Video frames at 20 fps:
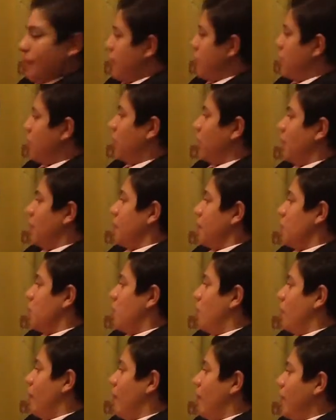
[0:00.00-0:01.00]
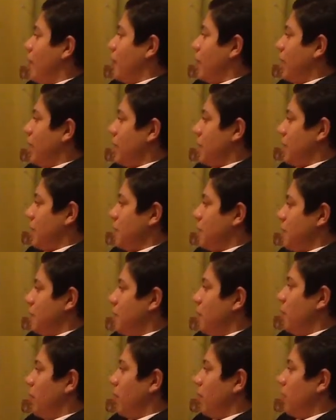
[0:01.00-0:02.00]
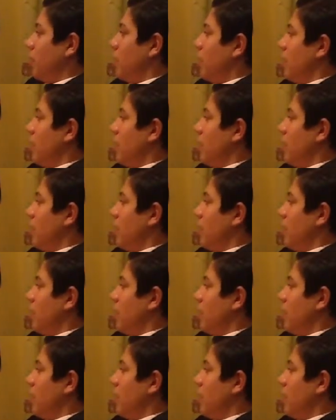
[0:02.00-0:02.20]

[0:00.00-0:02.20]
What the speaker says: It's still giving you a very nice entry point.